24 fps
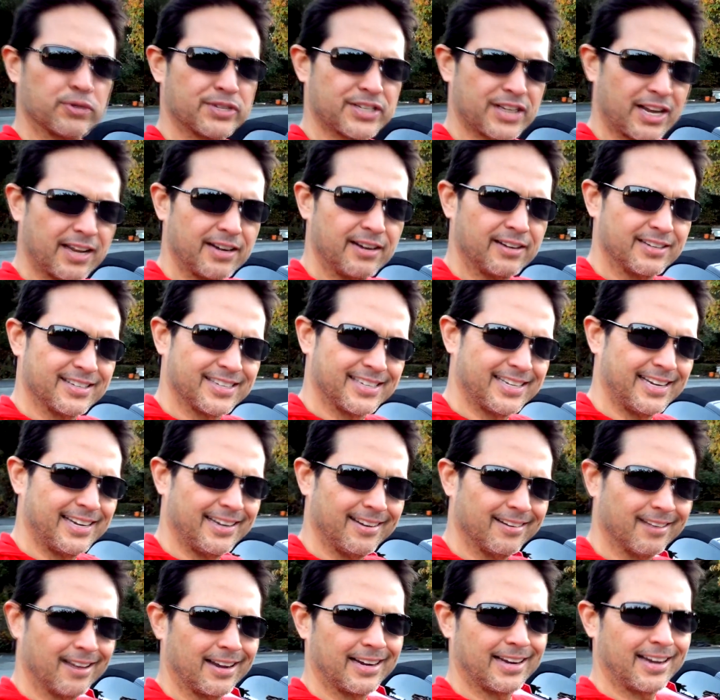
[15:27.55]
sight
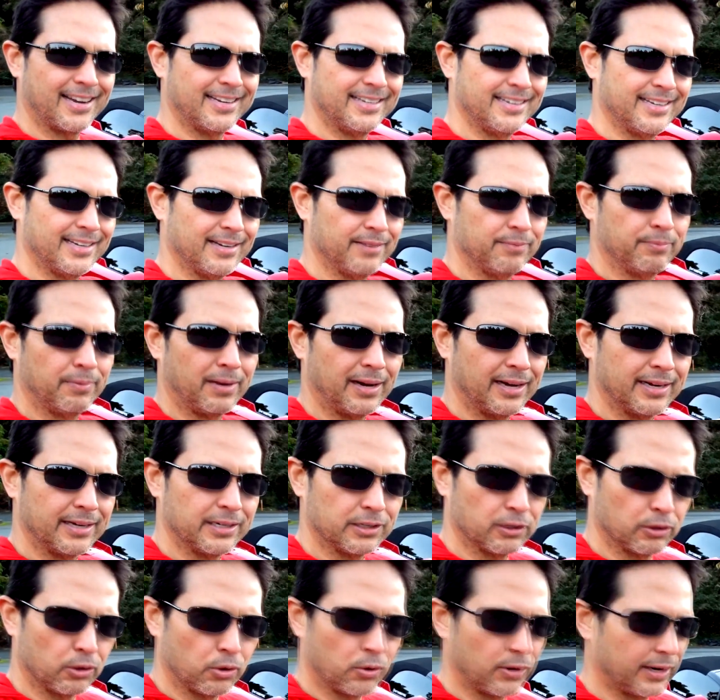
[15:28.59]
unseen, like I did my
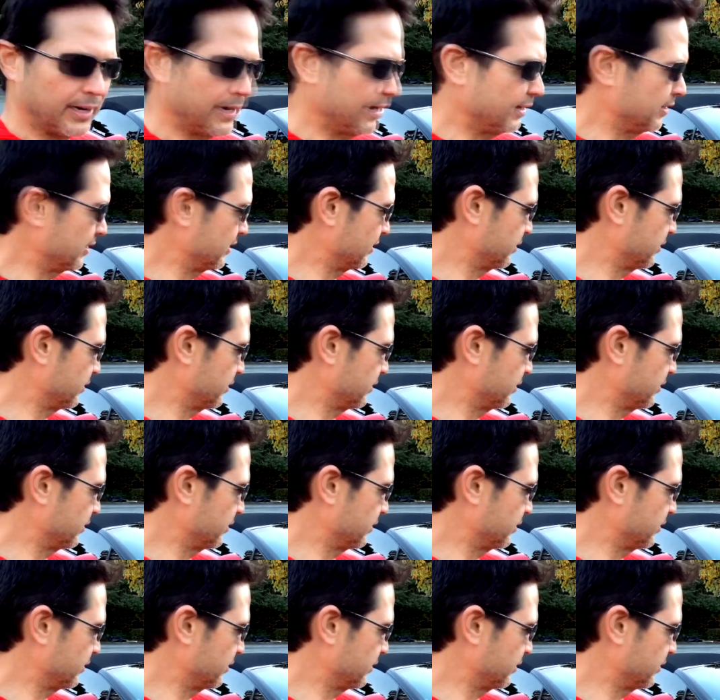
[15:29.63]
DeLorean.